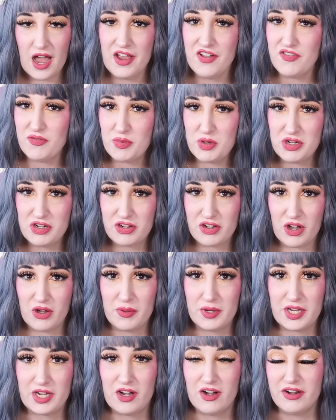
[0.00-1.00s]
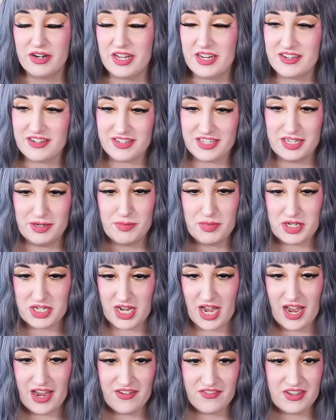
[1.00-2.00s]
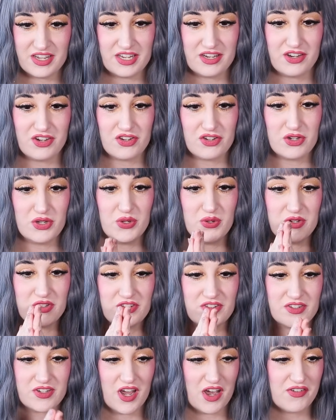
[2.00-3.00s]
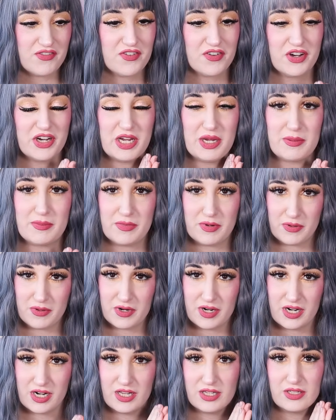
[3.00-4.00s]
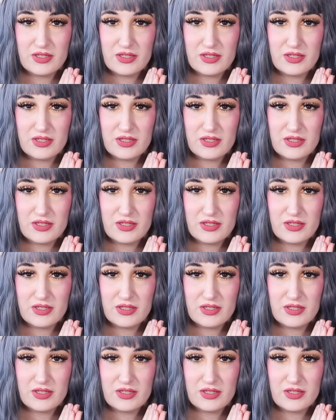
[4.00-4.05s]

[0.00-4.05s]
I've been going on a deep dive into discovering more